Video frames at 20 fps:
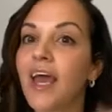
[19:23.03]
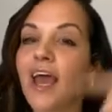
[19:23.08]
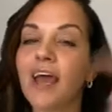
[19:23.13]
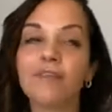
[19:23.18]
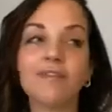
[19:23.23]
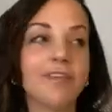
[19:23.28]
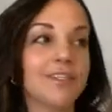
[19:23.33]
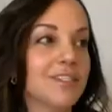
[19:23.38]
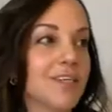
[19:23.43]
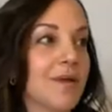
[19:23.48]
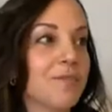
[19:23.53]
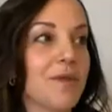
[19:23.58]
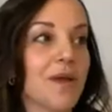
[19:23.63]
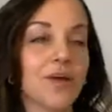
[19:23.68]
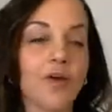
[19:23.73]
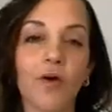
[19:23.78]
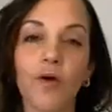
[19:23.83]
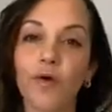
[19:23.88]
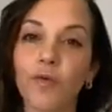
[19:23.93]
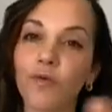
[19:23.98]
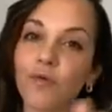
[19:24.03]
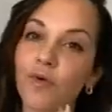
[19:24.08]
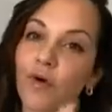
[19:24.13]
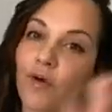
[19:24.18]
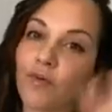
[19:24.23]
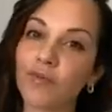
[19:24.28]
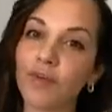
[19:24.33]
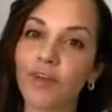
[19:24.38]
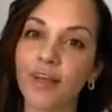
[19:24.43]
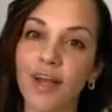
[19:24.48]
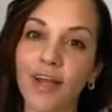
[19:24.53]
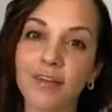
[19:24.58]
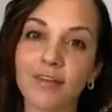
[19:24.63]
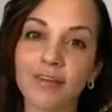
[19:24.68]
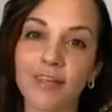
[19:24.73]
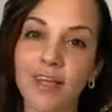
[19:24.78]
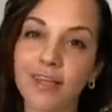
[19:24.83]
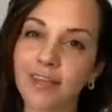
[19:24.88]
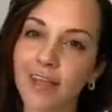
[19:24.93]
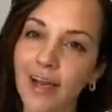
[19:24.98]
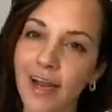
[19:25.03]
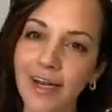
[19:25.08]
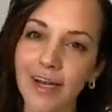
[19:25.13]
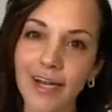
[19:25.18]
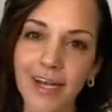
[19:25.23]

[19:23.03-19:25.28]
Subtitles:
every time I go over there and think that I